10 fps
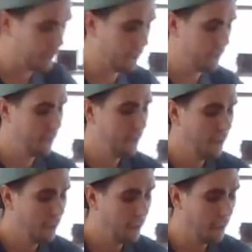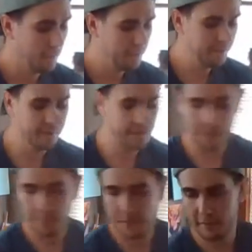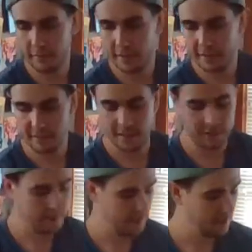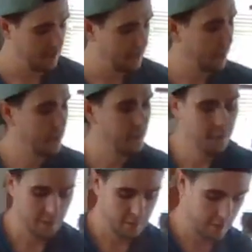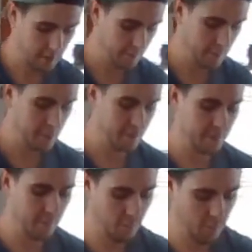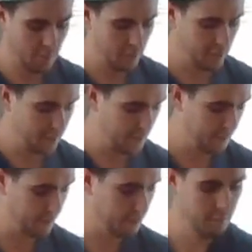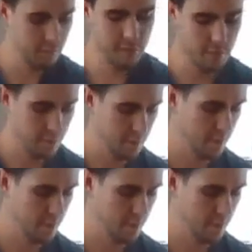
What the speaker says: to put a piece of tape on there, like I said. Just got to get some more newspaper going.